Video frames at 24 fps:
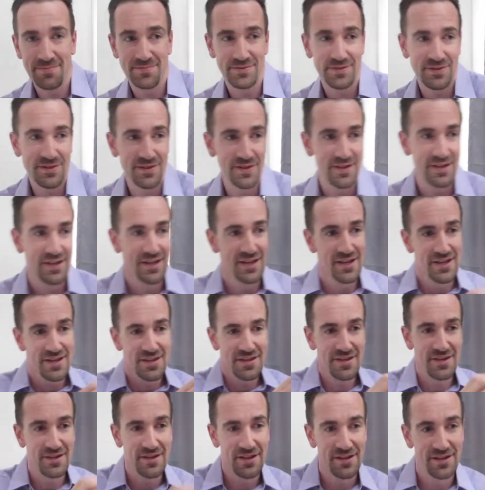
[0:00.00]
So you
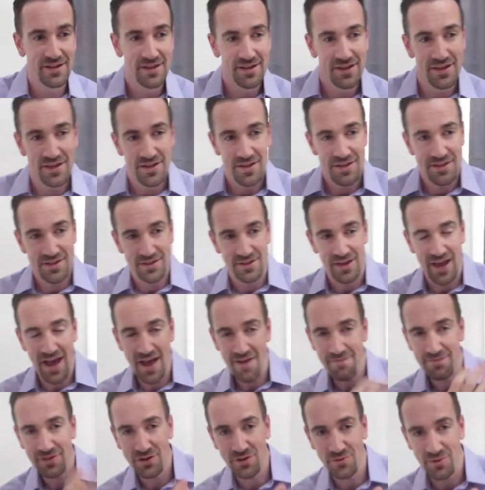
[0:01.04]

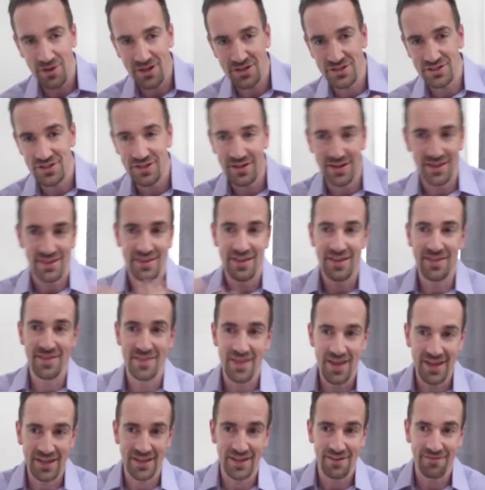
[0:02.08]
have the question and then
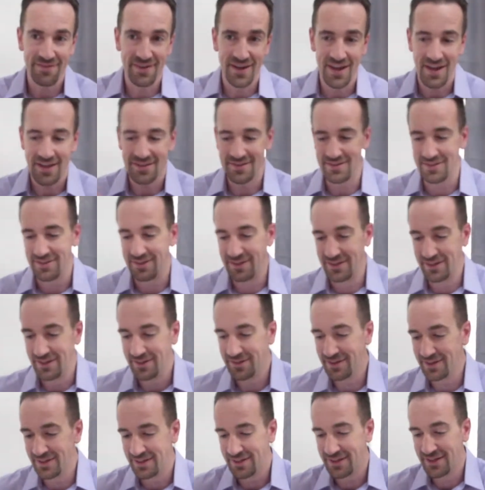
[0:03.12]
they give an answer,
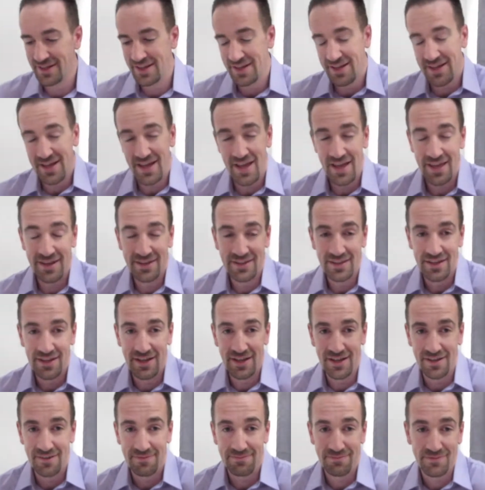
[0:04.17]
and
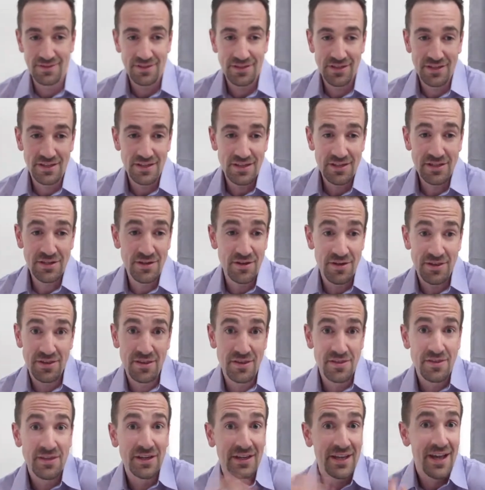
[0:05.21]

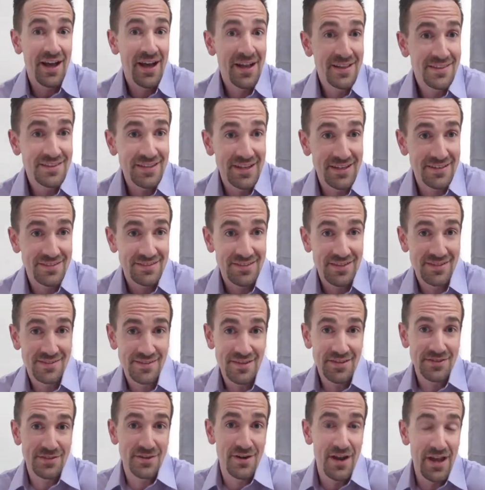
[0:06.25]
the context is
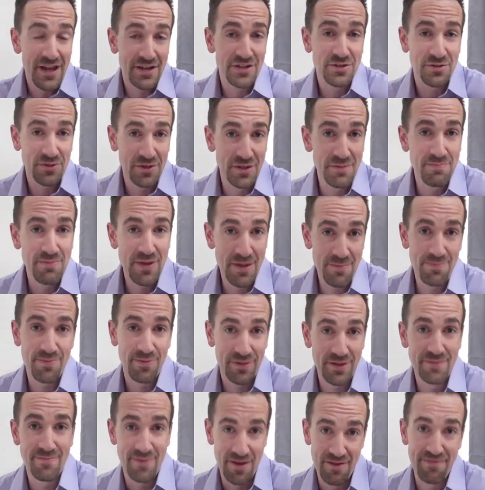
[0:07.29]
these are actually people
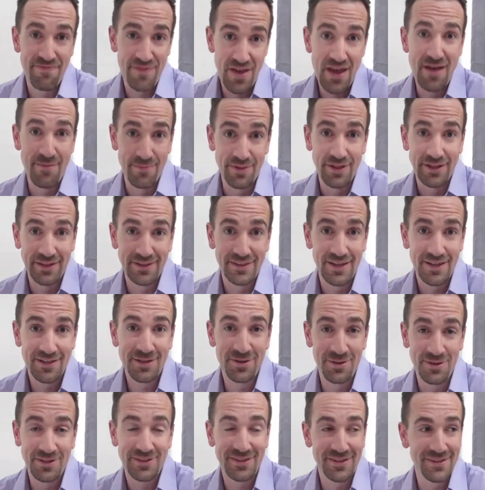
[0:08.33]
in my family.
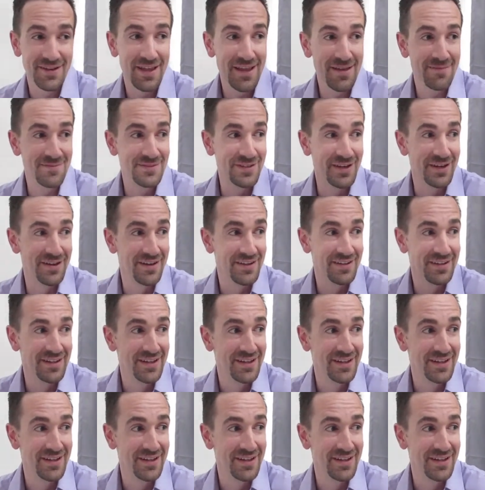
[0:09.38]
That's what their names are.